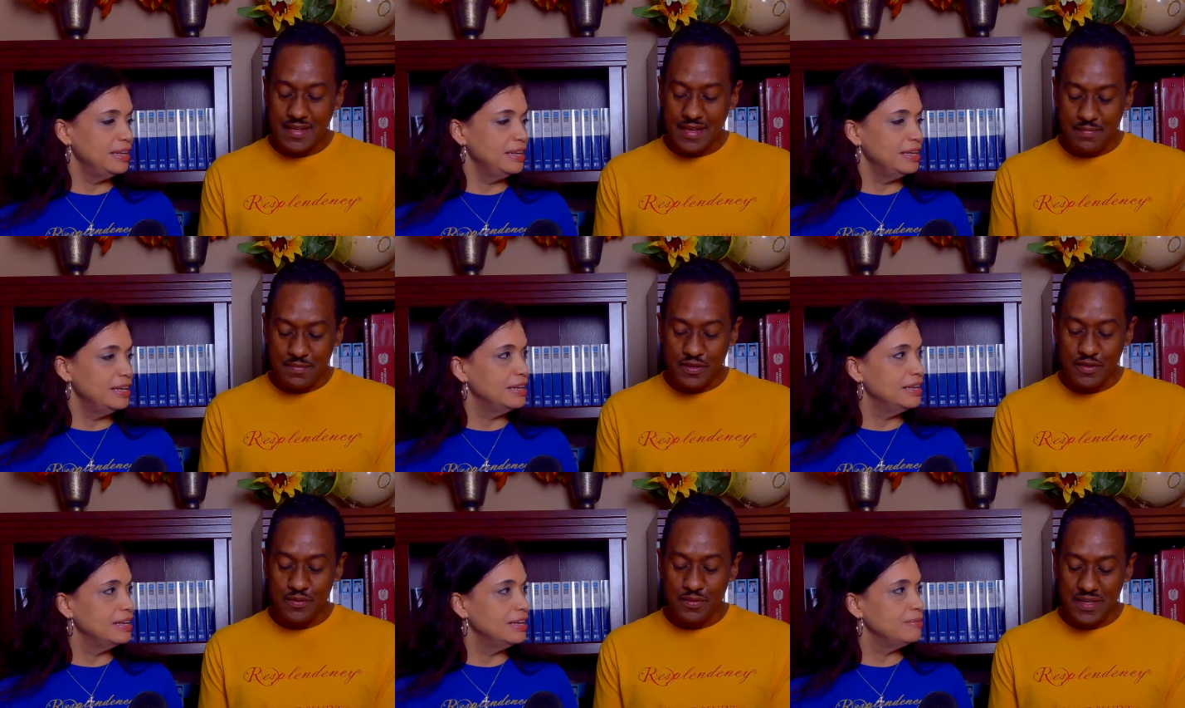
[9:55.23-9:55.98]

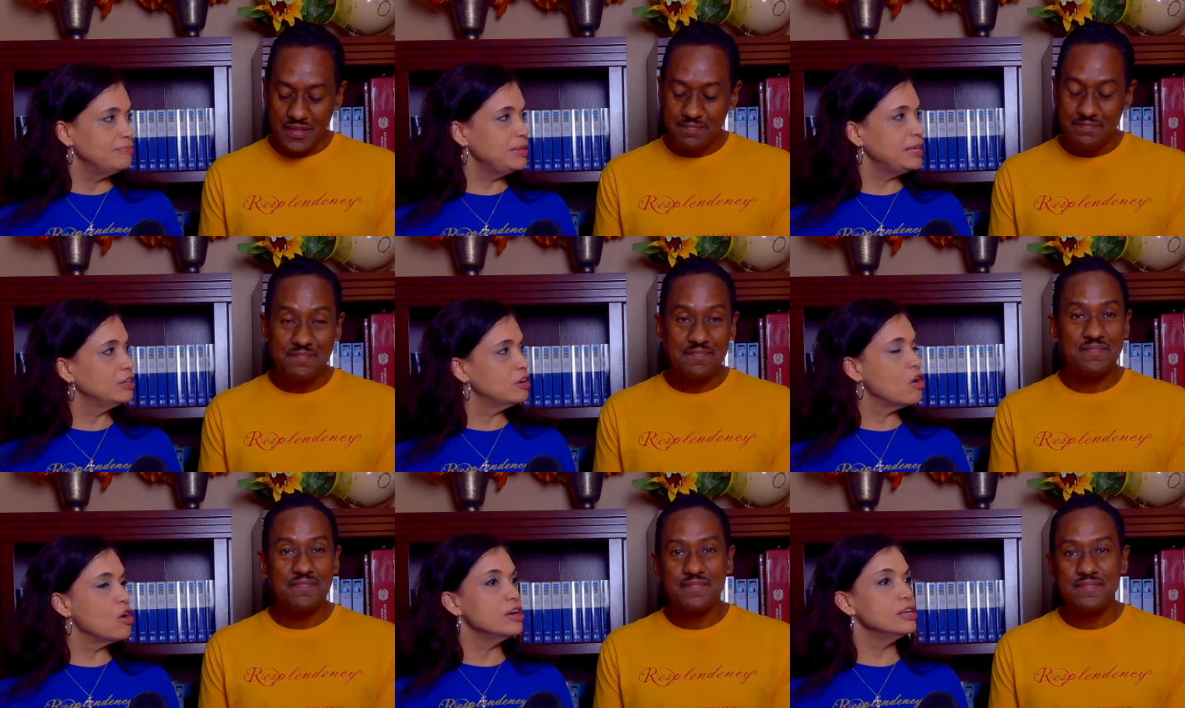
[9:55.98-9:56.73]
Speaker 1: Absolutely.
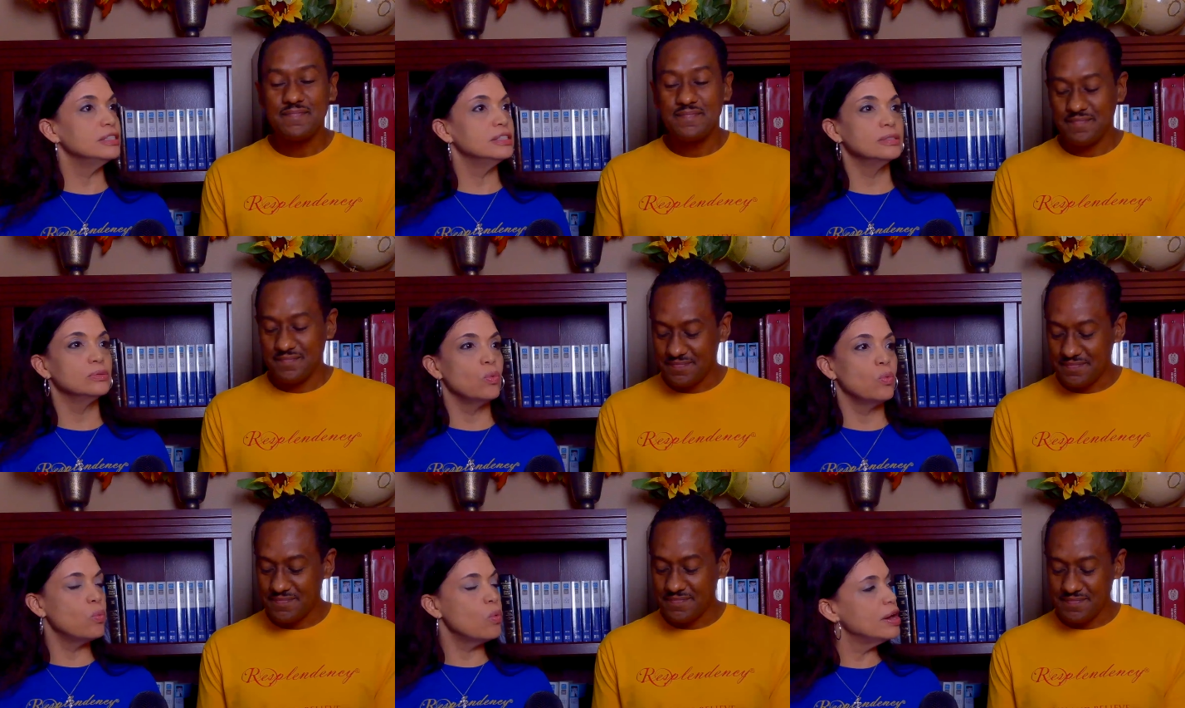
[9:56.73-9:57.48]
Speaker 2: Because
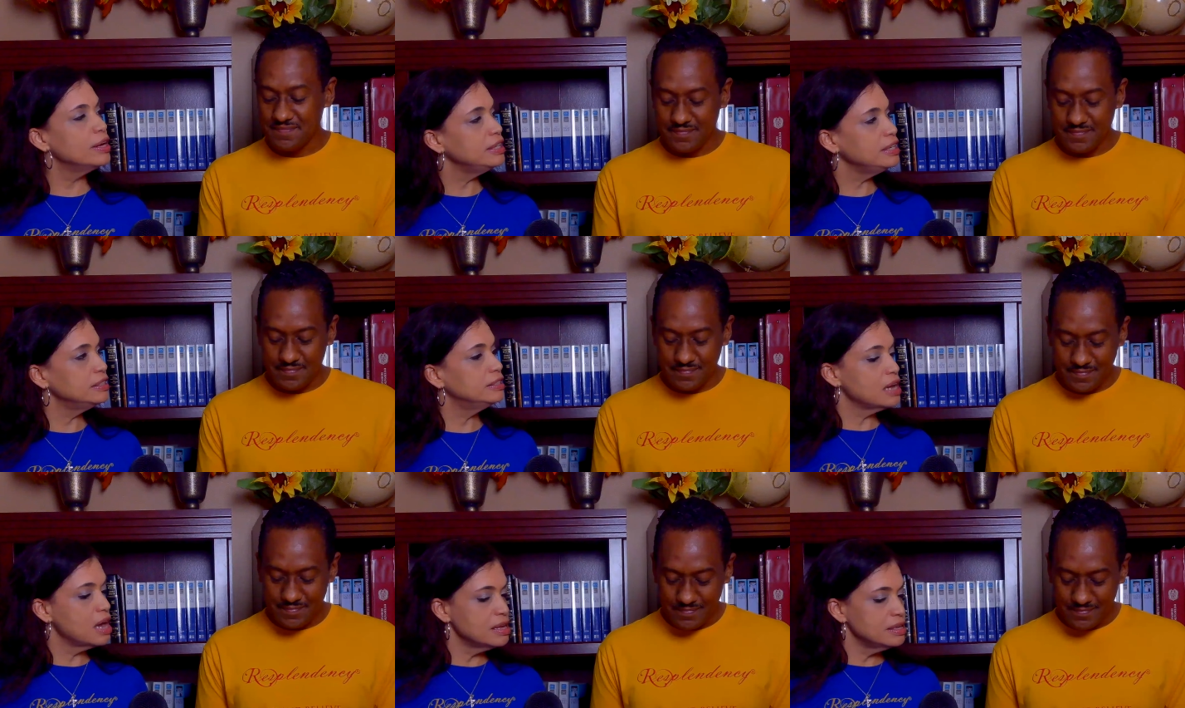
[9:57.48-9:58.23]
what he
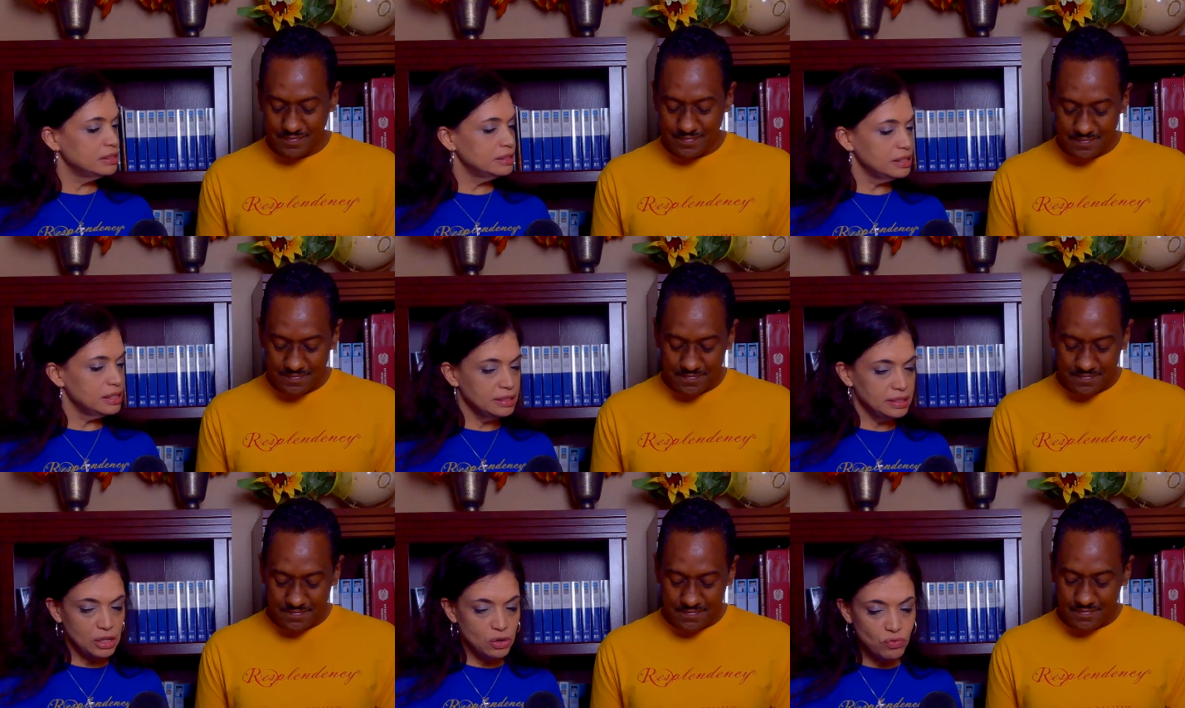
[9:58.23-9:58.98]
does
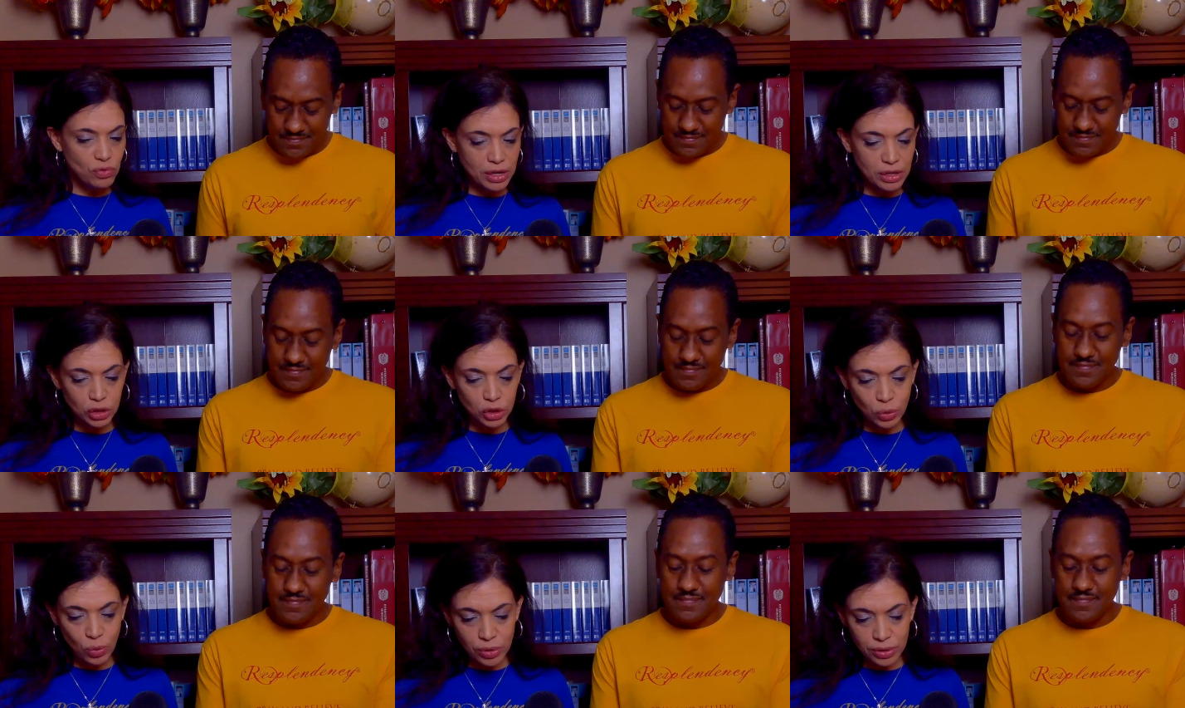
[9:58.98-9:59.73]
is he
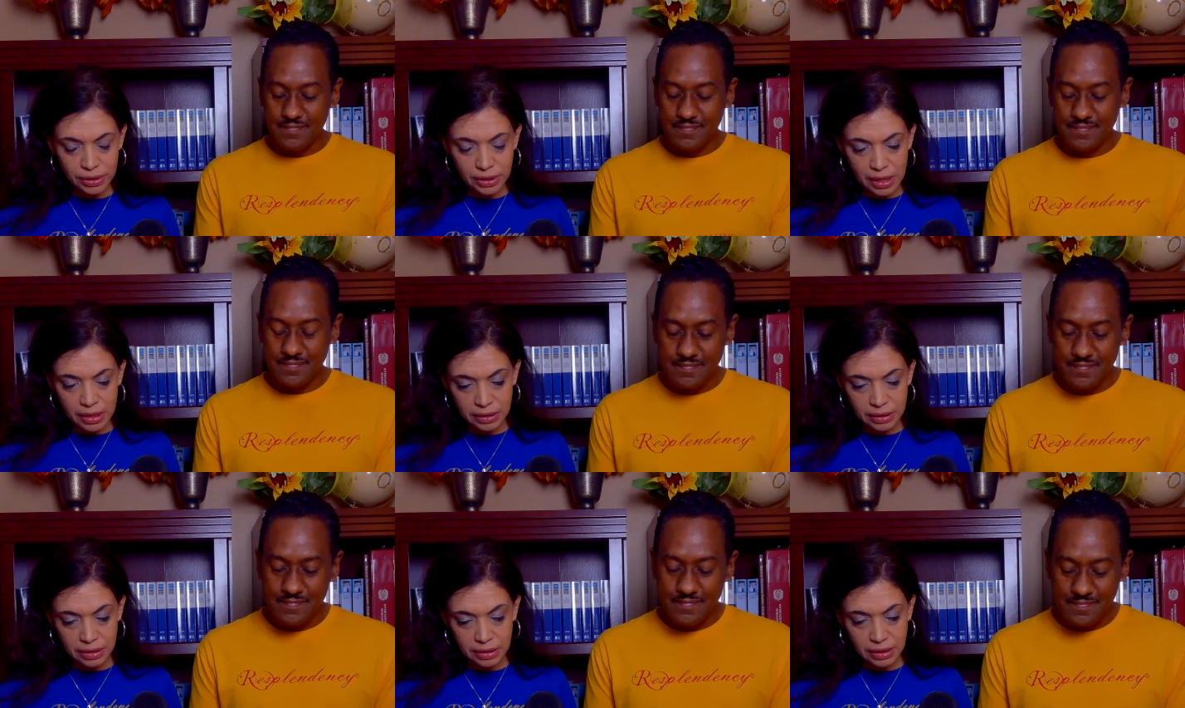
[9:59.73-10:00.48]
reassures
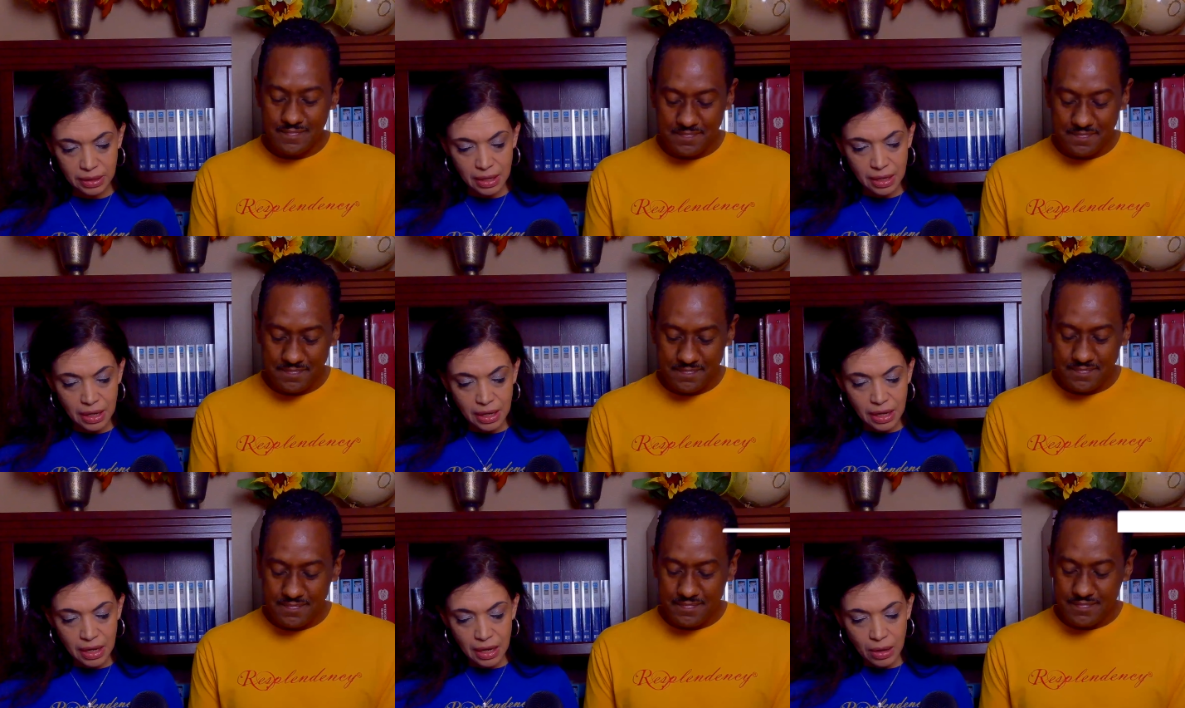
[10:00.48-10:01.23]
us
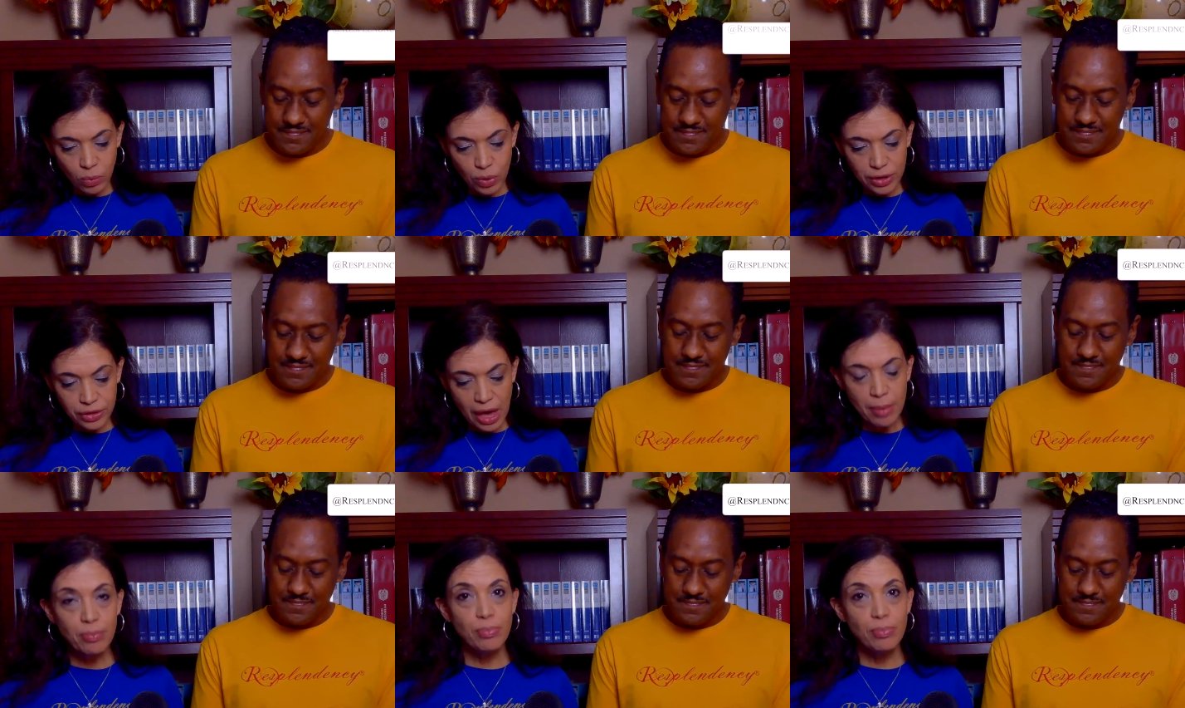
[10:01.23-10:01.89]
with that